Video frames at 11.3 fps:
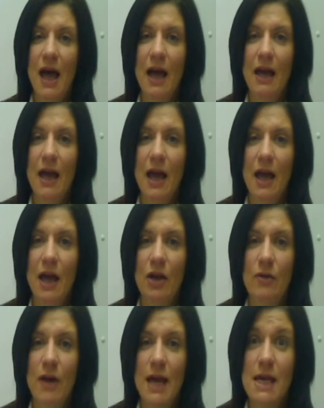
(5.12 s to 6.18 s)
Hi, uh,
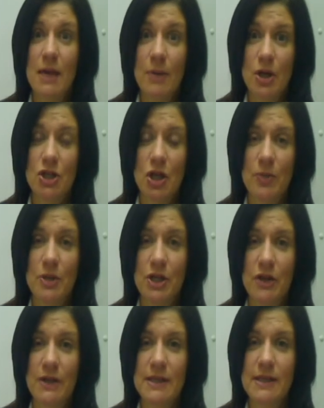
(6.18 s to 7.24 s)
great commercial
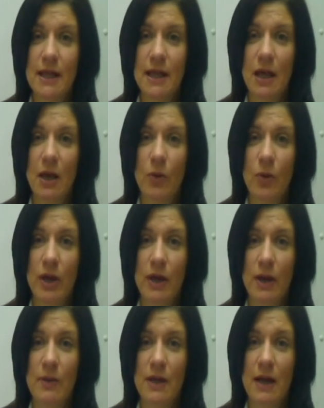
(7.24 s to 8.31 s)
opportunity working
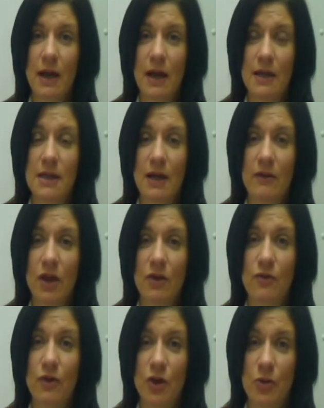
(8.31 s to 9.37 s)
with a client I've known
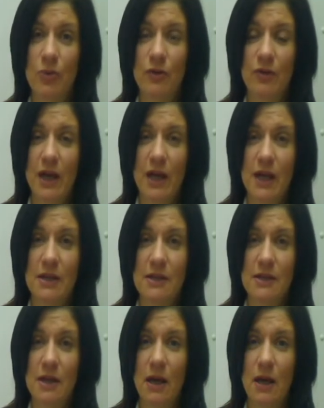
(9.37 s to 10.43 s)
for a number of
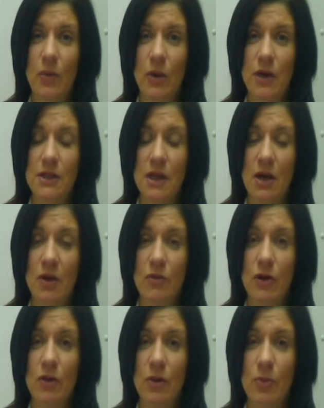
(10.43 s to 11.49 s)
years, uh, worked on
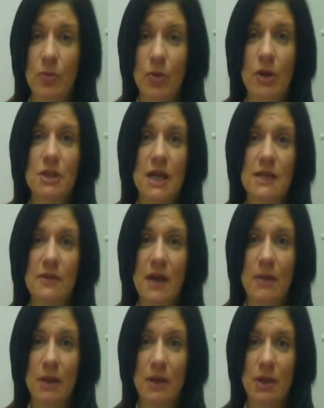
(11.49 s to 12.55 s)
recruitment projects for
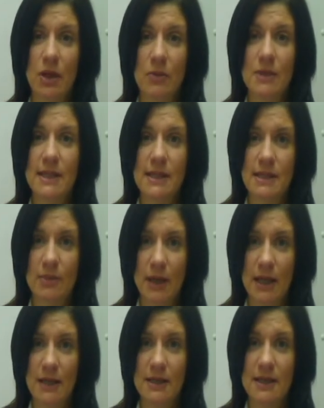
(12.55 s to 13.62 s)
them in numerous
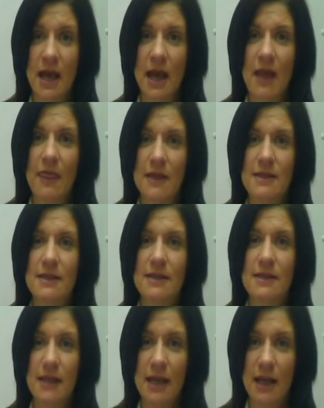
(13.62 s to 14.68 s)
disciplines. This is a
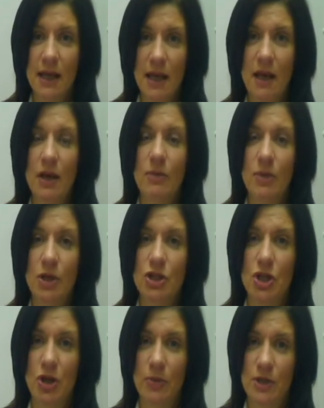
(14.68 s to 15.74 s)
senior
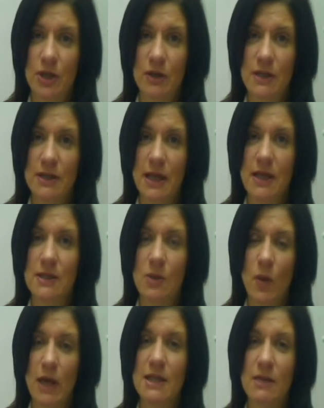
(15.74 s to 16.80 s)
commercial opportunity, it's a
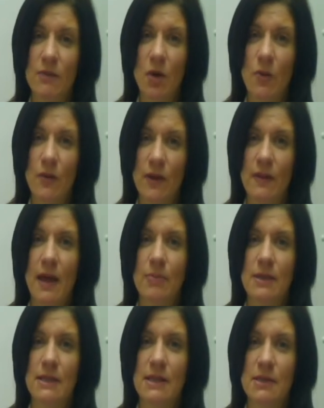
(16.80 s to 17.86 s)
weighty role within their
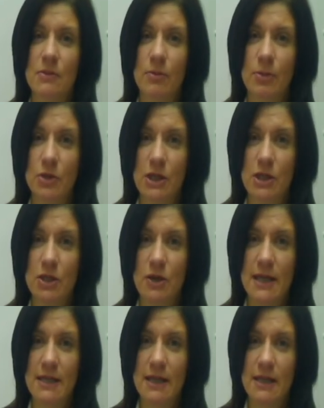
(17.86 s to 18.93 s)
business, reporting
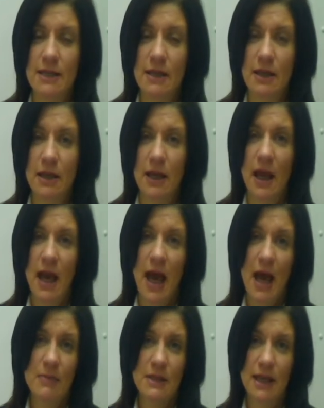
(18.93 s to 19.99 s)
straight into the
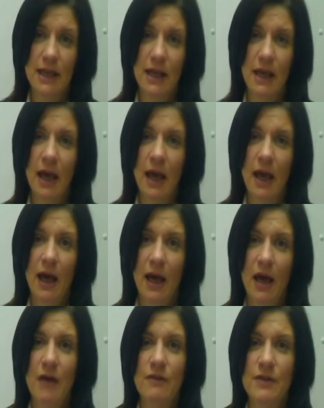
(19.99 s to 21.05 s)
MD
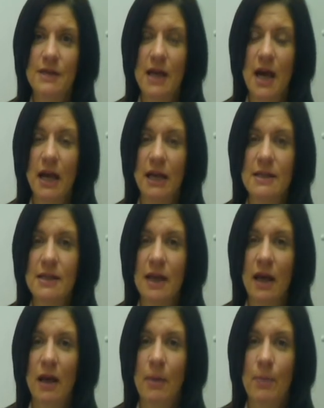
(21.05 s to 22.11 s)
uh, of the site.
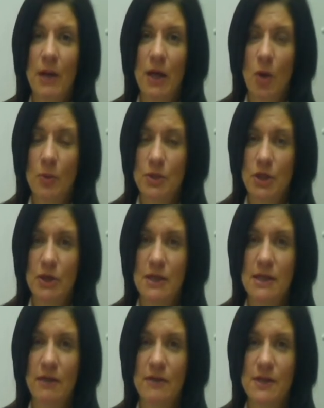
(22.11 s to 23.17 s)
Big
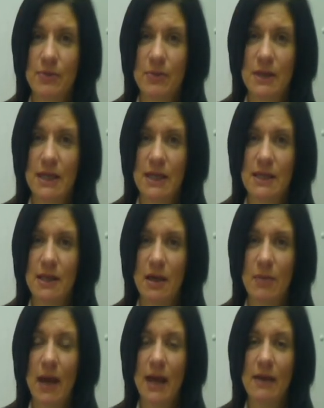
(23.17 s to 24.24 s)
opportunity for somebody to
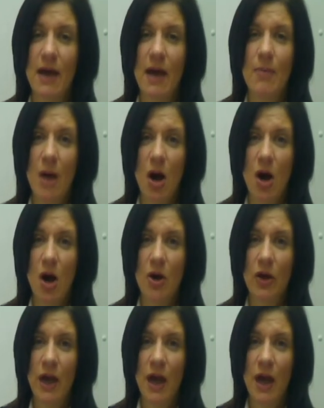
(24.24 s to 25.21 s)
make their mark.